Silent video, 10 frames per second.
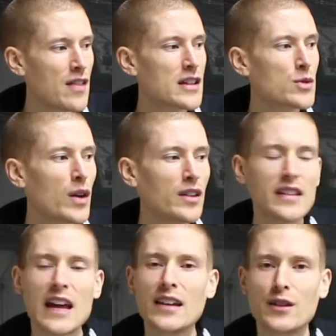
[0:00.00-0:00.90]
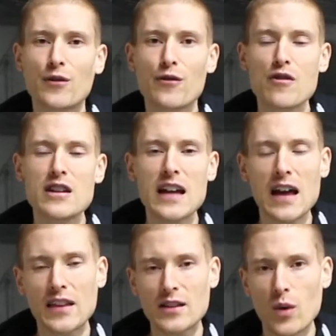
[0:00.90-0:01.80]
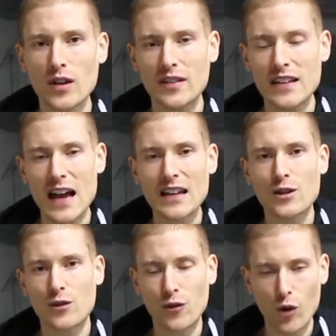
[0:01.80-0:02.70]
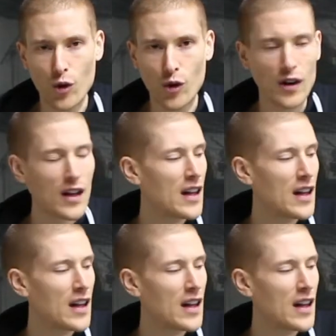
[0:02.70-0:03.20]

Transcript: There's one on the end of 3 and there's one on the end of 4.